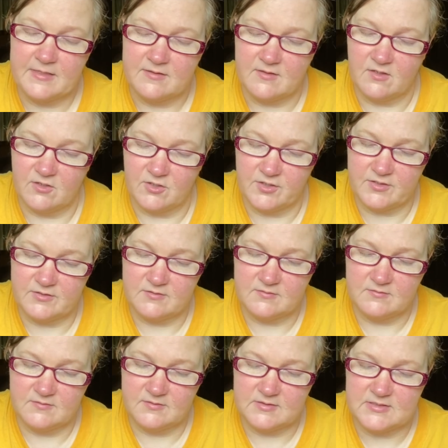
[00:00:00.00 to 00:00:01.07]
The heart
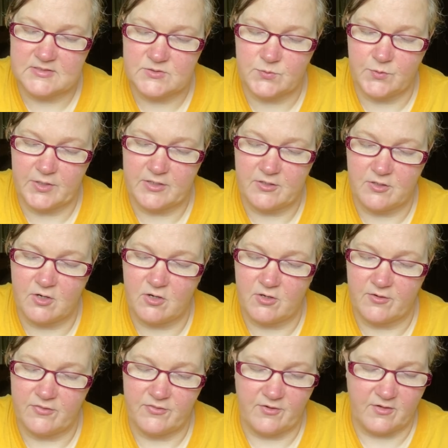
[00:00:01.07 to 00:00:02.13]
is where our
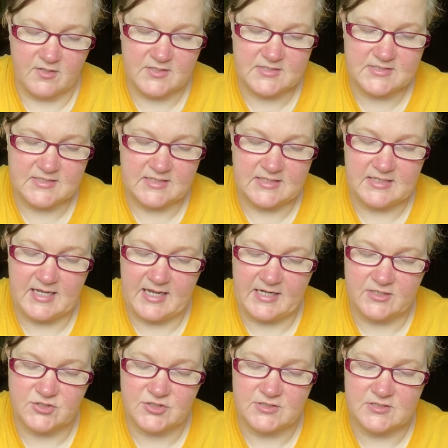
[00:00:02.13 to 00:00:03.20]
thoughts and
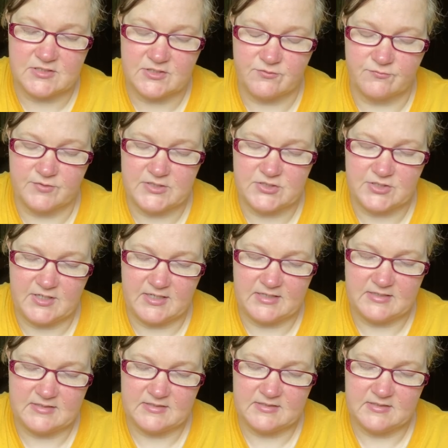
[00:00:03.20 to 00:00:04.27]
actions
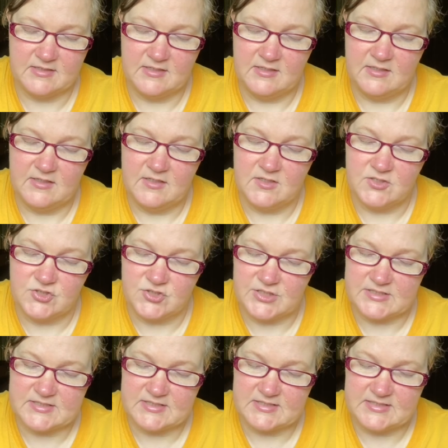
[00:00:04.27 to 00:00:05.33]
originate.
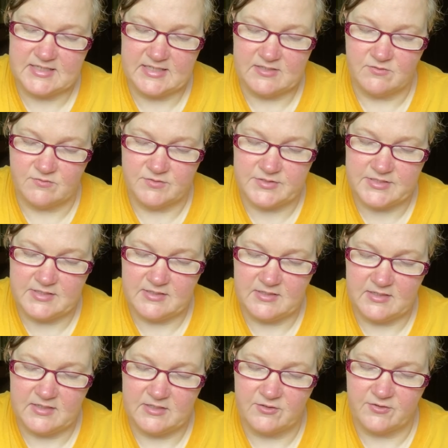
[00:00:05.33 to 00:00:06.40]
Justice heals.
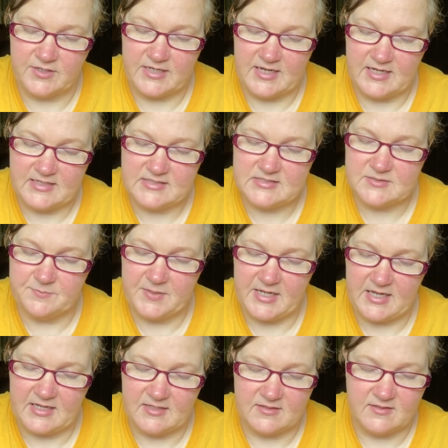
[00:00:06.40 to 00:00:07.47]
It creates a
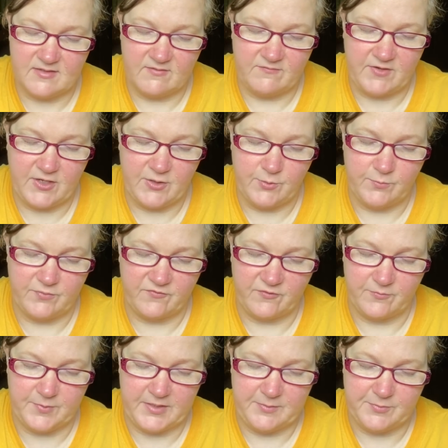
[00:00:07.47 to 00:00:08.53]
path of hope for
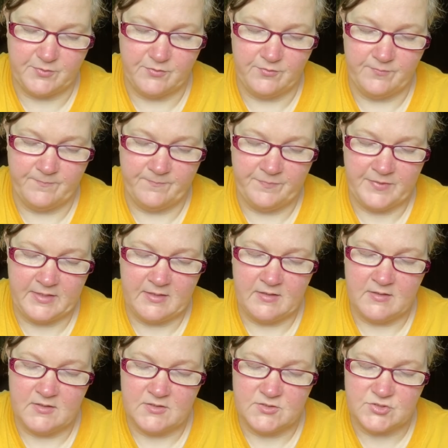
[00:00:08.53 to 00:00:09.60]
people.
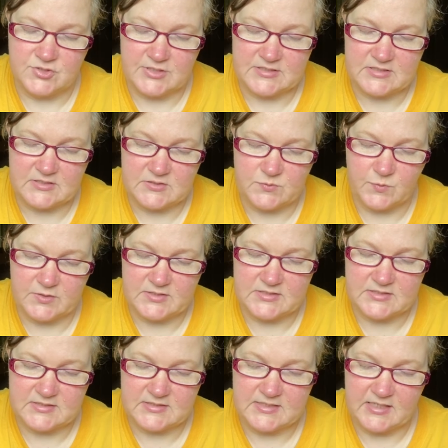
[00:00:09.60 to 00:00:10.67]
Justice wants
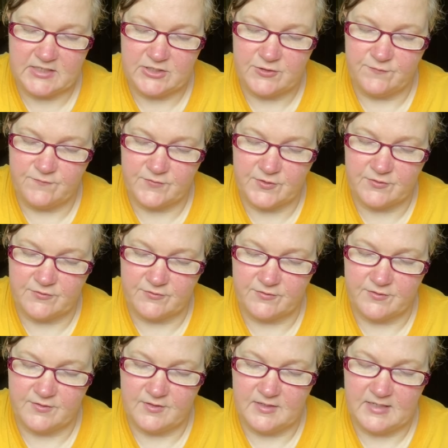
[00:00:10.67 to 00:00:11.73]
to take you further
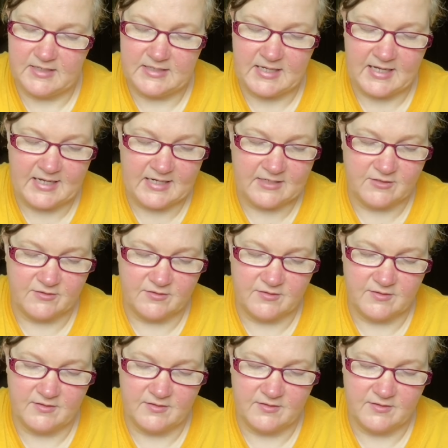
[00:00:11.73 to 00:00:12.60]
and higher